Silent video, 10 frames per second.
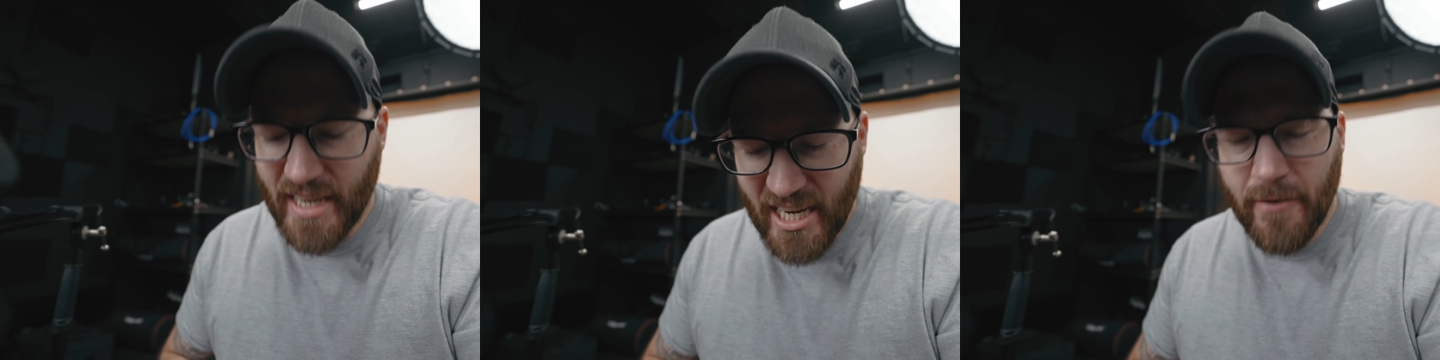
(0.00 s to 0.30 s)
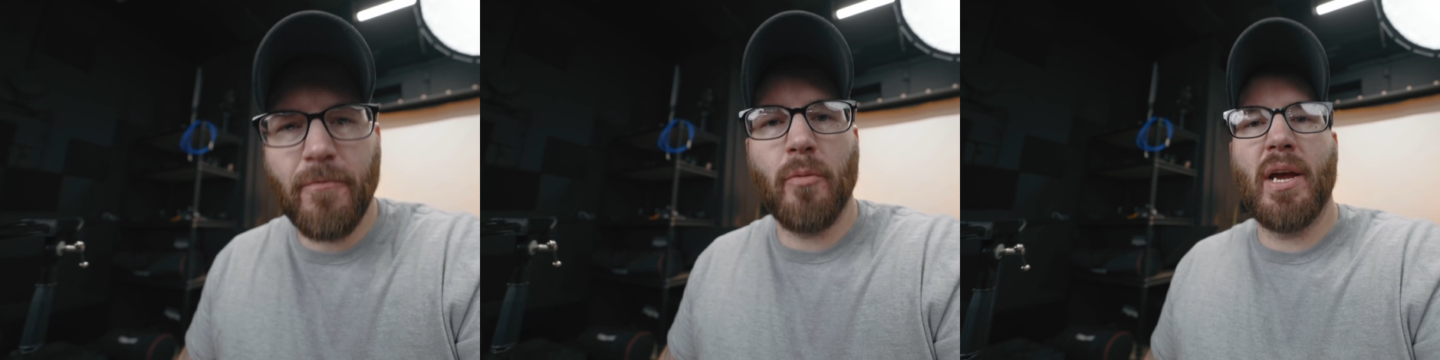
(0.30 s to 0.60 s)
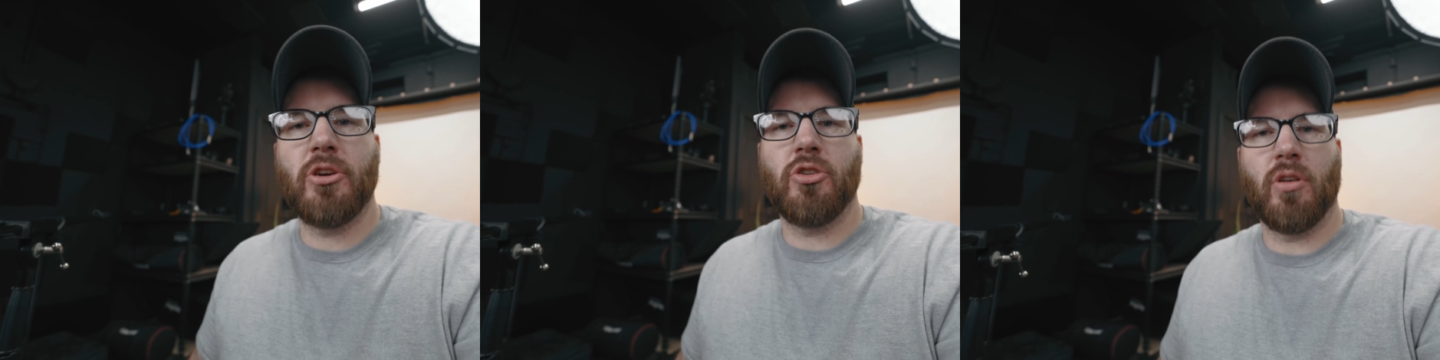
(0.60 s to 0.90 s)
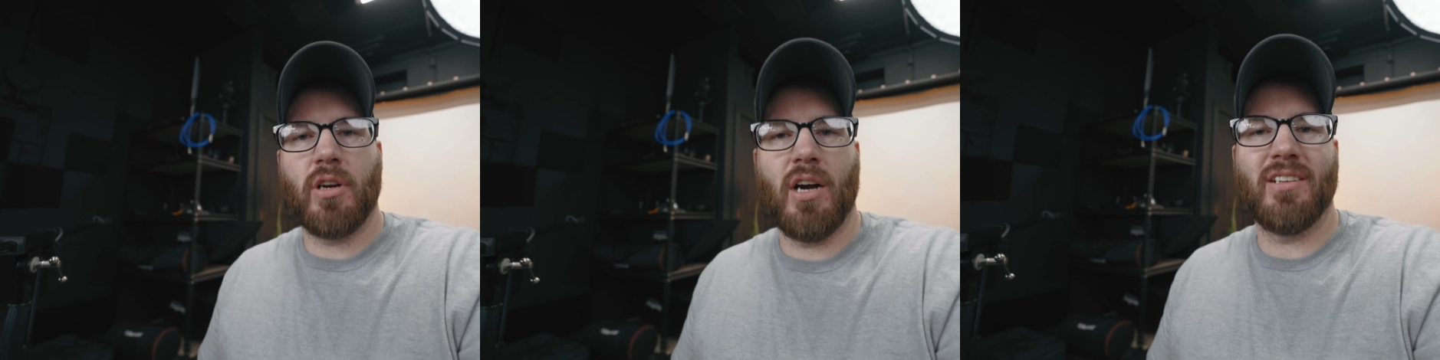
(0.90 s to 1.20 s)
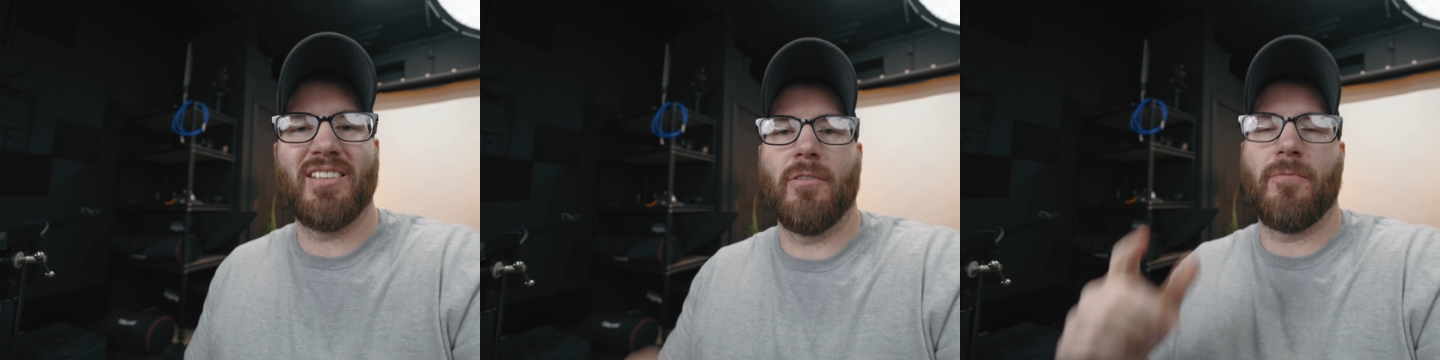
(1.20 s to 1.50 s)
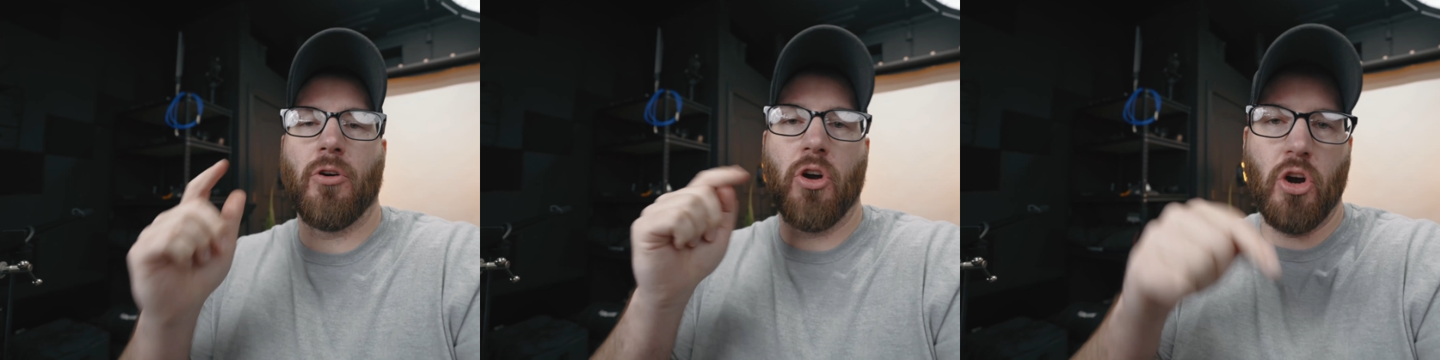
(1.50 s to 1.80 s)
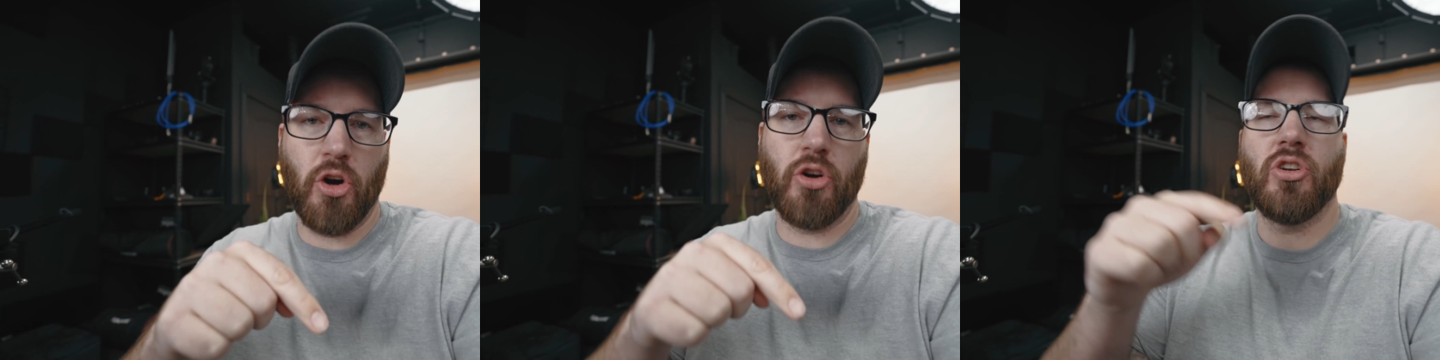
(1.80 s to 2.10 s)
informational content for
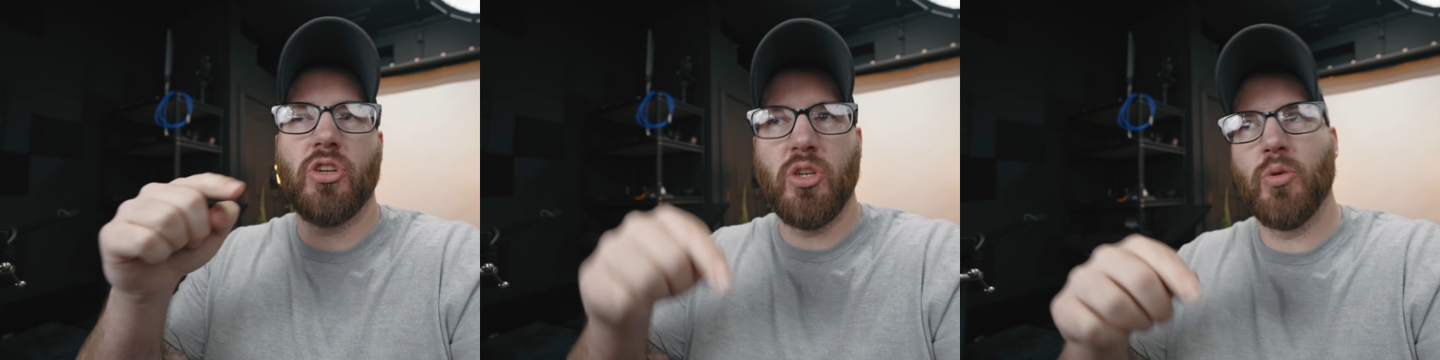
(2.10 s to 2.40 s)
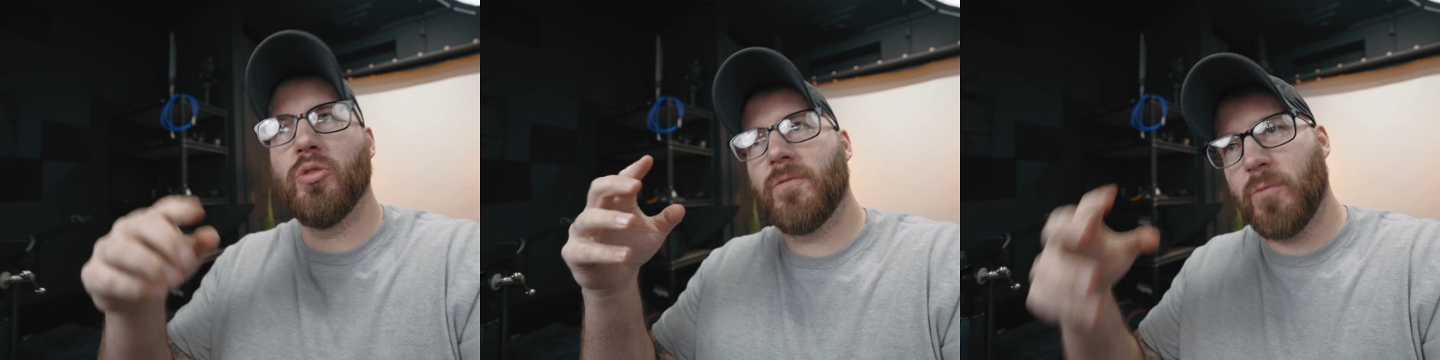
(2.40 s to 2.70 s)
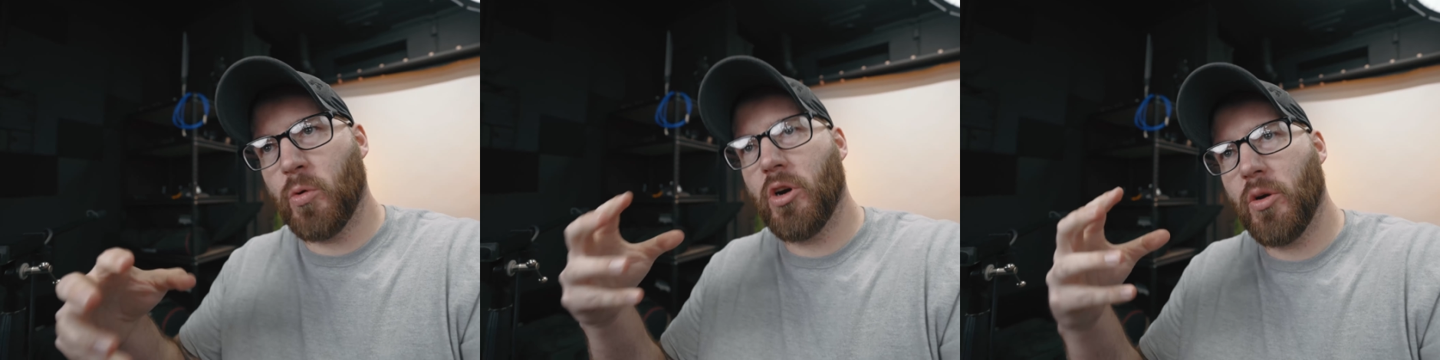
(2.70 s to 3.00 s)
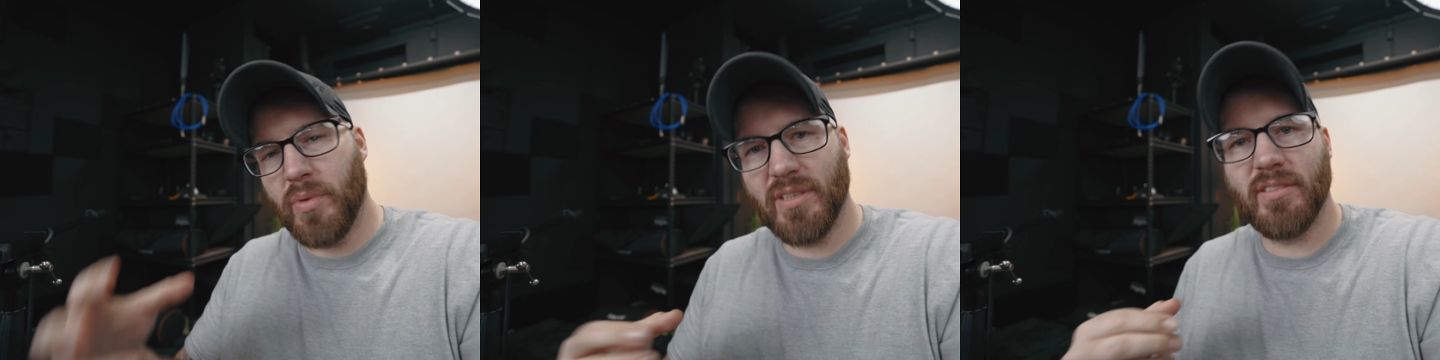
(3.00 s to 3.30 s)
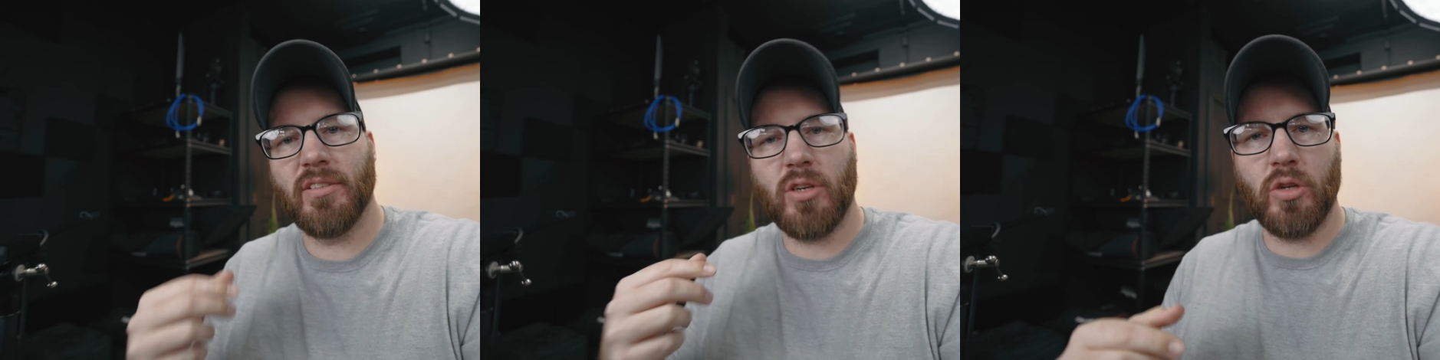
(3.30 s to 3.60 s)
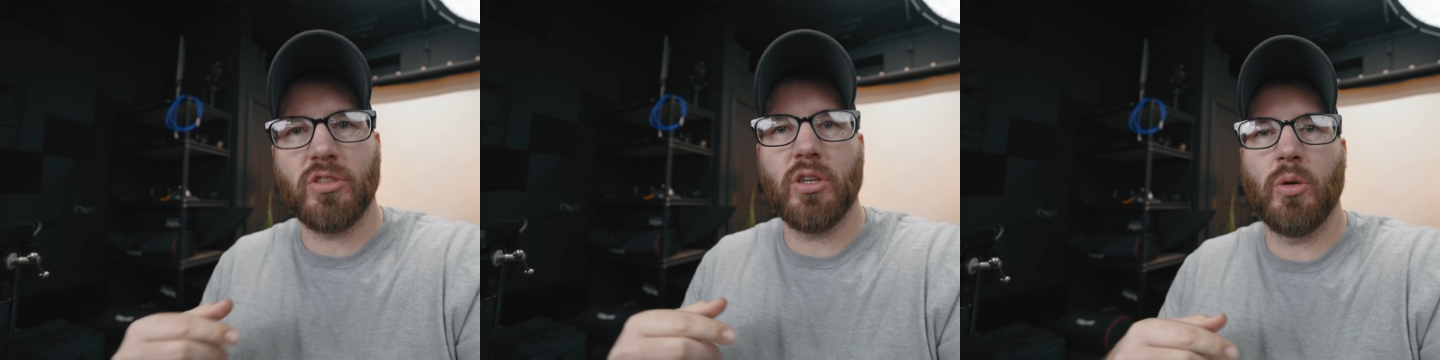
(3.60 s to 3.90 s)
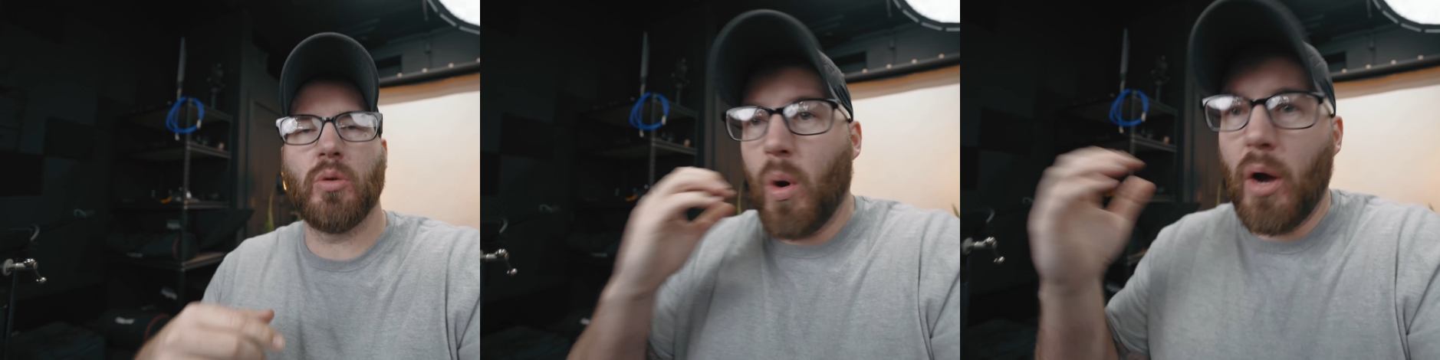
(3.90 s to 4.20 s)
her to use for her business
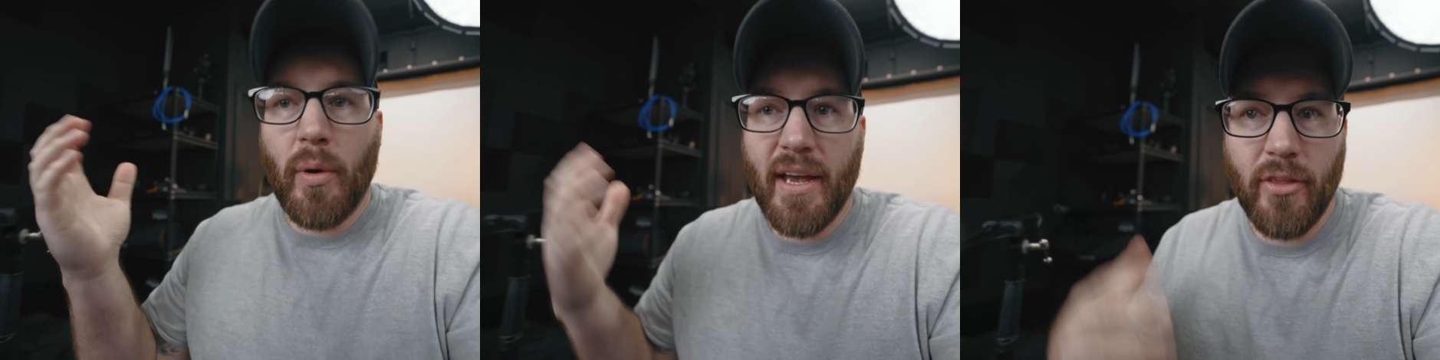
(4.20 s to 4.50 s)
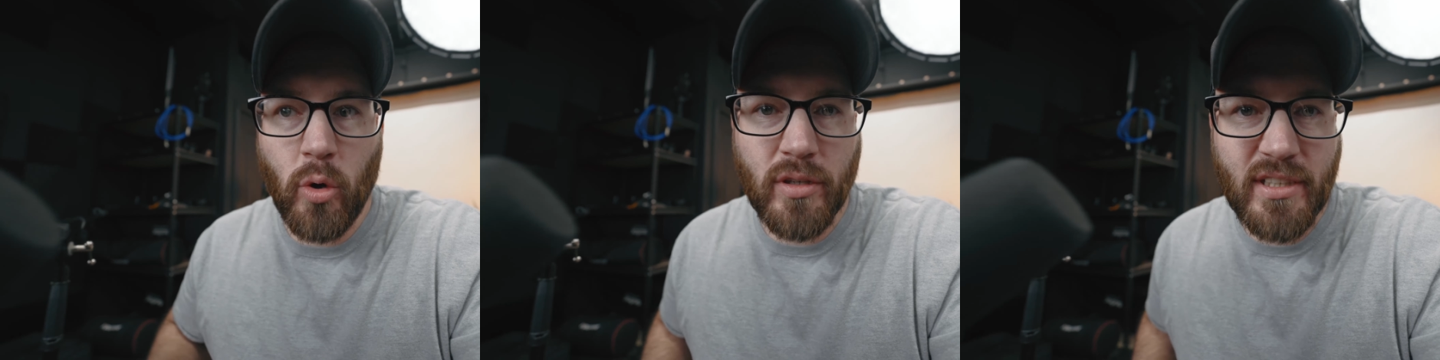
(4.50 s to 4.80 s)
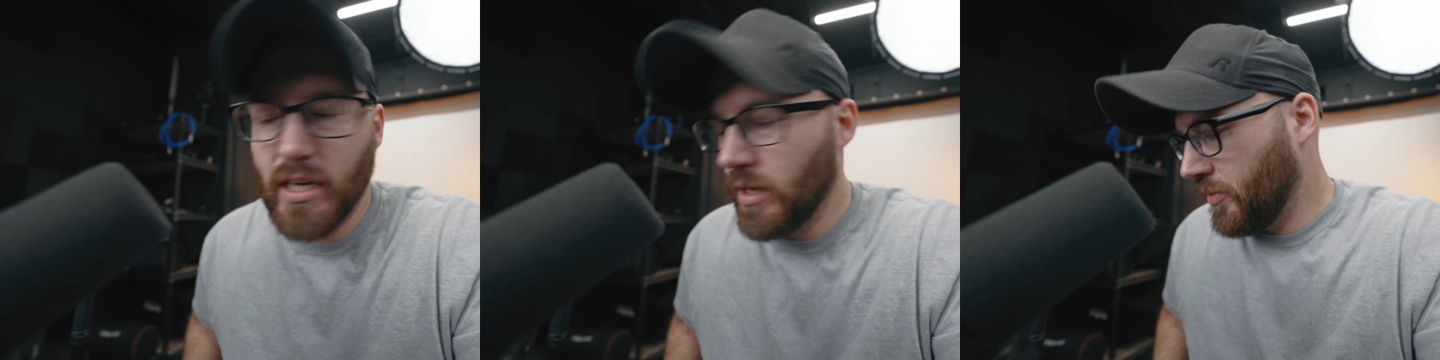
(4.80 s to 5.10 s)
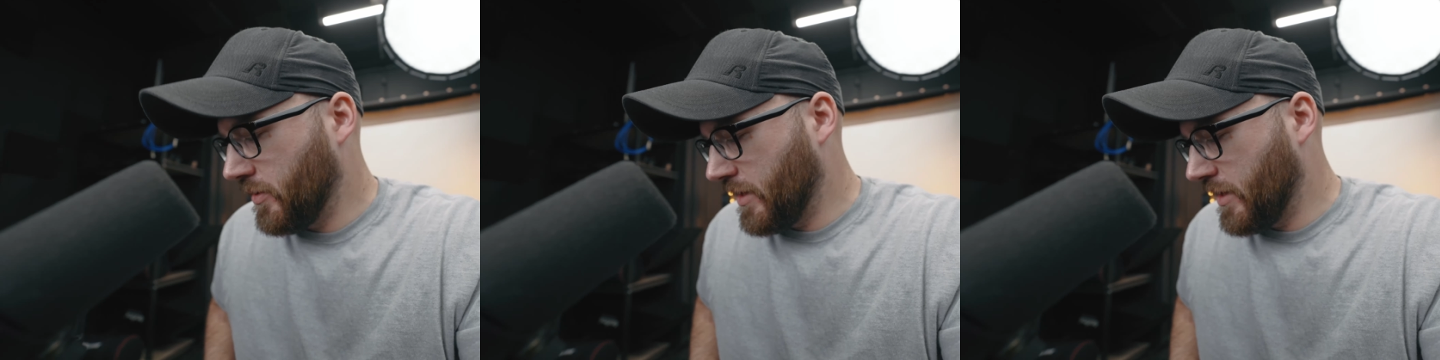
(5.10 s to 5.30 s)
also while we had the whole setup.